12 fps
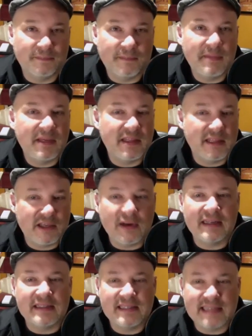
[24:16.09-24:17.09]
Maybe in the
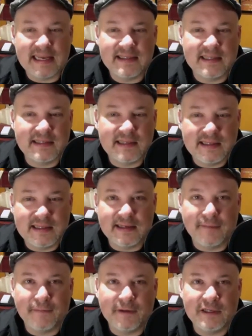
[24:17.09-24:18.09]
United States it's
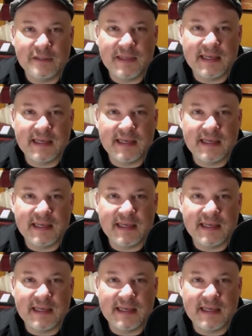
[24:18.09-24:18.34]
different,